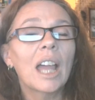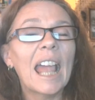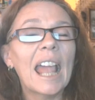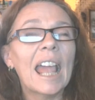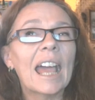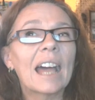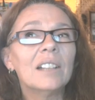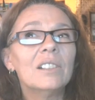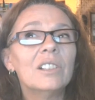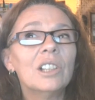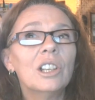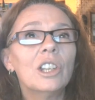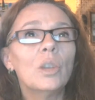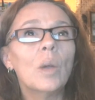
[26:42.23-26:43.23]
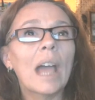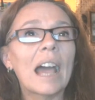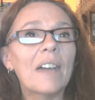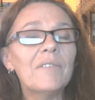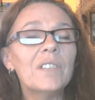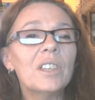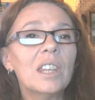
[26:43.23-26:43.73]
and you
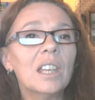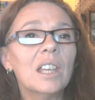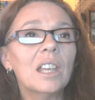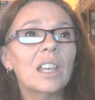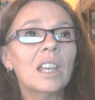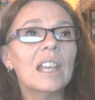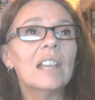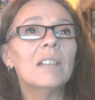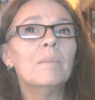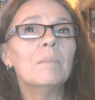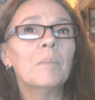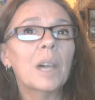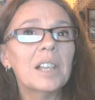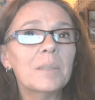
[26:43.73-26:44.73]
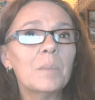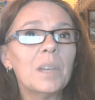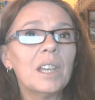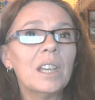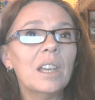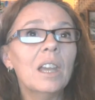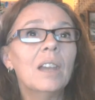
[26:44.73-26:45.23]
have to think it must
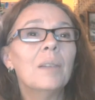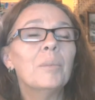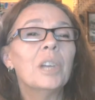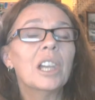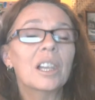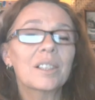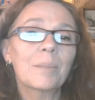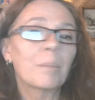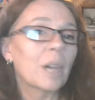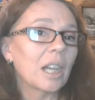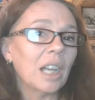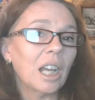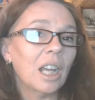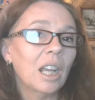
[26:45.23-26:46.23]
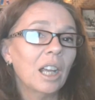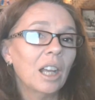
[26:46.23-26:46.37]
be because of money.